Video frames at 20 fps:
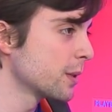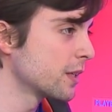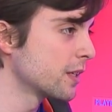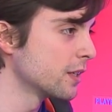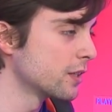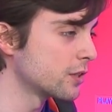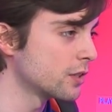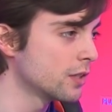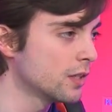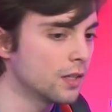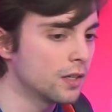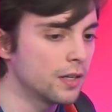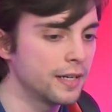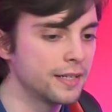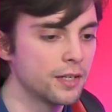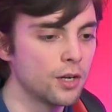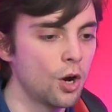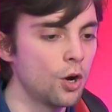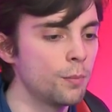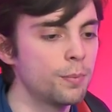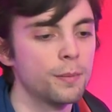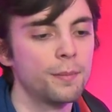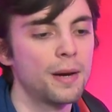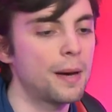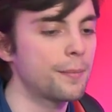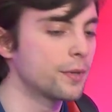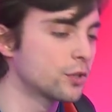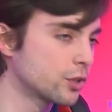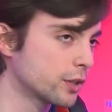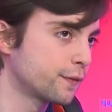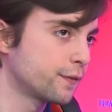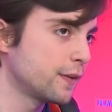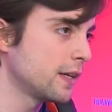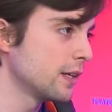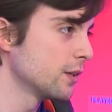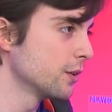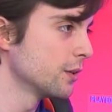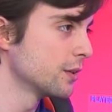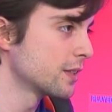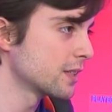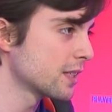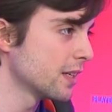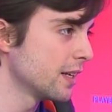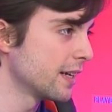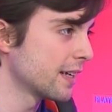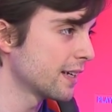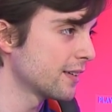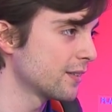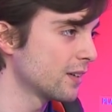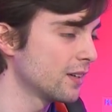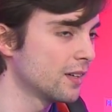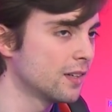because in an open map that's just fields, like,